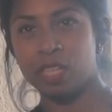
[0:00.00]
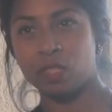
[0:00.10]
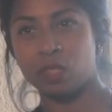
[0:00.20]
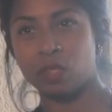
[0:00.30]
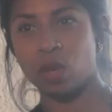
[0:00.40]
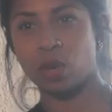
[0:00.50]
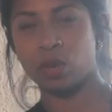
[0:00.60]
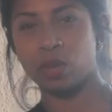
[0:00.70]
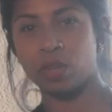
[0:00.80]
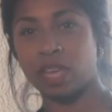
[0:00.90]

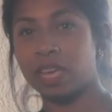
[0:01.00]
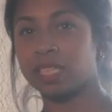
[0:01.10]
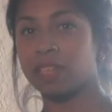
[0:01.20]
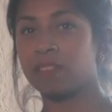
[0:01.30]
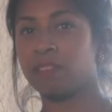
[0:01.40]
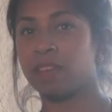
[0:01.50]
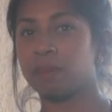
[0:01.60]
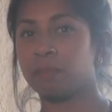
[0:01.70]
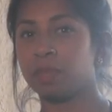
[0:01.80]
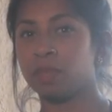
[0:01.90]
So you guys can
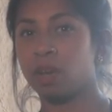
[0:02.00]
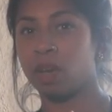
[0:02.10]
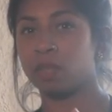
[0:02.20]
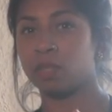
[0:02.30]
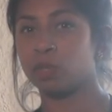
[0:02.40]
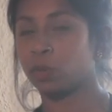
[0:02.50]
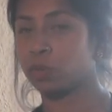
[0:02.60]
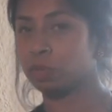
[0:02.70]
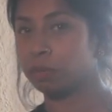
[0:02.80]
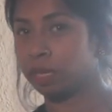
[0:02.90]
find me on
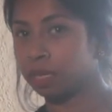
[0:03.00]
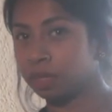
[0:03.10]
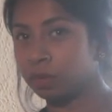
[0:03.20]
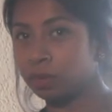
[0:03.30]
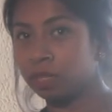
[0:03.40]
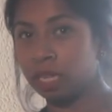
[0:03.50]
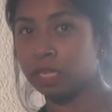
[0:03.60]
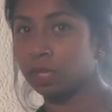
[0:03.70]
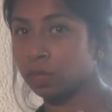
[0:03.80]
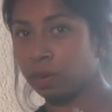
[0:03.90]
social media,
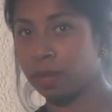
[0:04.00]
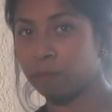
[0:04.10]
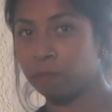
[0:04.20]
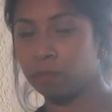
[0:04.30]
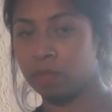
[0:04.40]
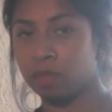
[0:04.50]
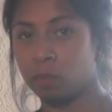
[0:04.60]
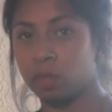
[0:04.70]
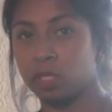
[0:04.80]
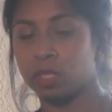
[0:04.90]
Instagram,
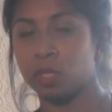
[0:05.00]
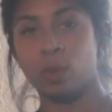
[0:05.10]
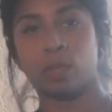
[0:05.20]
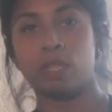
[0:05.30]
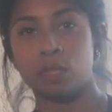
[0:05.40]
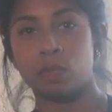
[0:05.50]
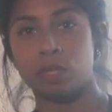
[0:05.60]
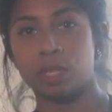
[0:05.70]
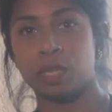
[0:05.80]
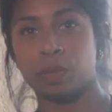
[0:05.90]
which is the only
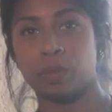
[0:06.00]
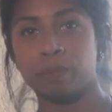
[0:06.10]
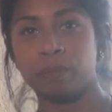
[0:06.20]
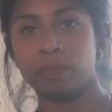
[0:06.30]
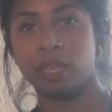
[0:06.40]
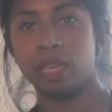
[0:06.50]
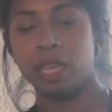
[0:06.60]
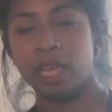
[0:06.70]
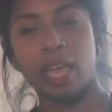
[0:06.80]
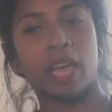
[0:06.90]
Susie Q,
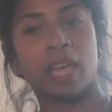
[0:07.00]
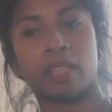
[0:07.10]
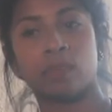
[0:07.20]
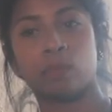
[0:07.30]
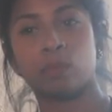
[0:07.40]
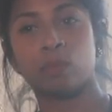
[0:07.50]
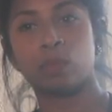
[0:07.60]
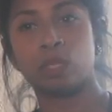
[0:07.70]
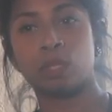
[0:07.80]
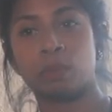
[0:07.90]
and
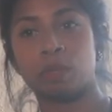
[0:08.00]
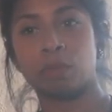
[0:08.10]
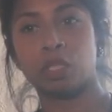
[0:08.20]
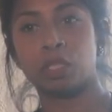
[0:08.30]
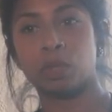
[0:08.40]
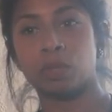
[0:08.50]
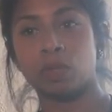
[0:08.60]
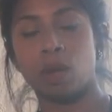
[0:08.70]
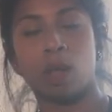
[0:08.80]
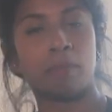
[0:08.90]
which pretty much
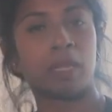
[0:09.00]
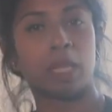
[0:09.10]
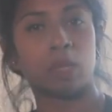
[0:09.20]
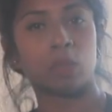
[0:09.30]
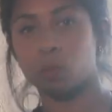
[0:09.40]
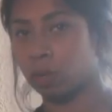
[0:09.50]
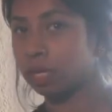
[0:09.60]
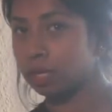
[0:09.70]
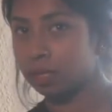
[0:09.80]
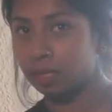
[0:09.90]
shows all my latest
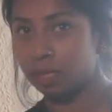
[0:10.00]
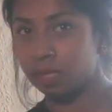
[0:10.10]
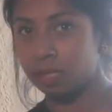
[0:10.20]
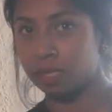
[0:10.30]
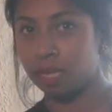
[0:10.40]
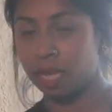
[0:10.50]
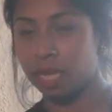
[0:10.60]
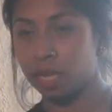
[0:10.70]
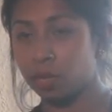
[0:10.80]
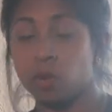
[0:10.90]
works.
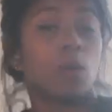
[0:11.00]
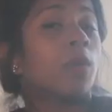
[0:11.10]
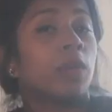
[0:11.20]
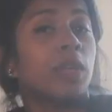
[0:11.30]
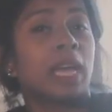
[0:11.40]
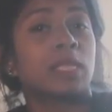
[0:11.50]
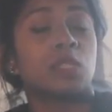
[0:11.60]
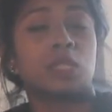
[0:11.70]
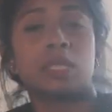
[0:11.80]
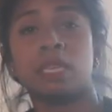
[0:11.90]
Or you guys
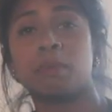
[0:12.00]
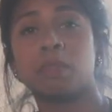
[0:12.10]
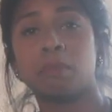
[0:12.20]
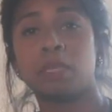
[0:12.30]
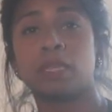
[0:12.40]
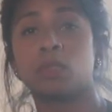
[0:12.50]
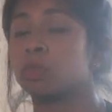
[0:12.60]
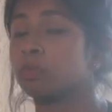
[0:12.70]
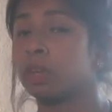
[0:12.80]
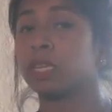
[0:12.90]
could just email me at
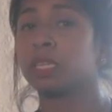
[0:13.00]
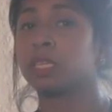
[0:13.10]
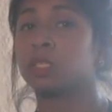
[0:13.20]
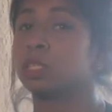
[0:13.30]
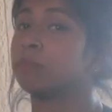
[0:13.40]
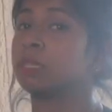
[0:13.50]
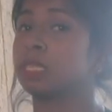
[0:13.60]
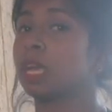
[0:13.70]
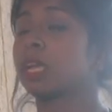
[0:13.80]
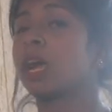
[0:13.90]

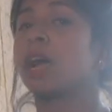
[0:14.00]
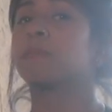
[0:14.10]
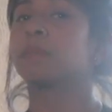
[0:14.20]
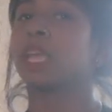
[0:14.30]
surangi@gmail.com.